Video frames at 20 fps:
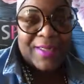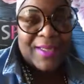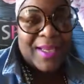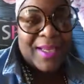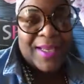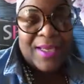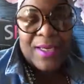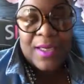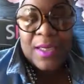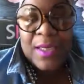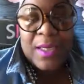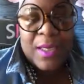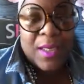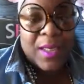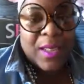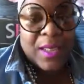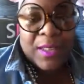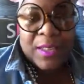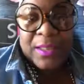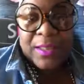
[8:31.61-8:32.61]
Like
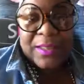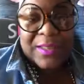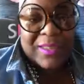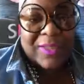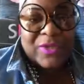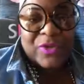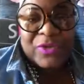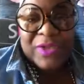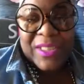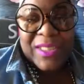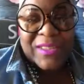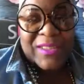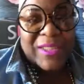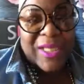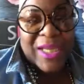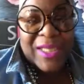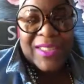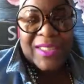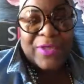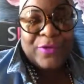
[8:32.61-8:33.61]
you can
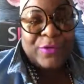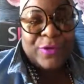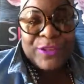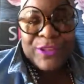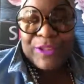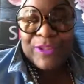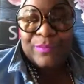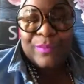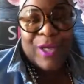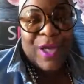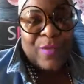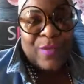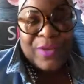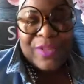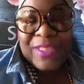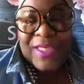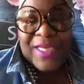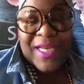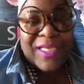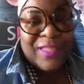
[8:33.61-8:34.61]
literally smell what
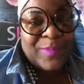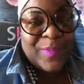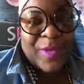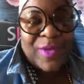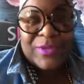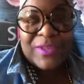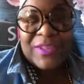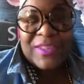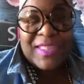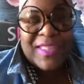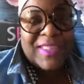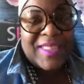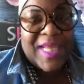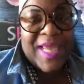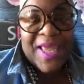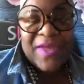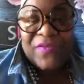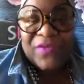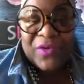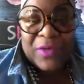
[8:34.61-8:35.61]
the next person just
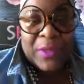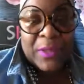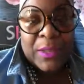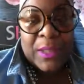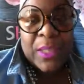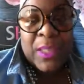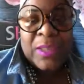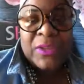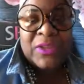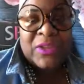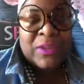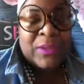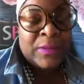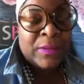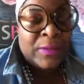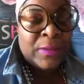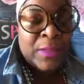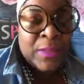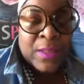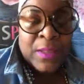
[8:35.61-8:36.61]
had for lunch,
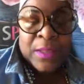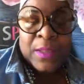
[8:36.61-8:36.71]
and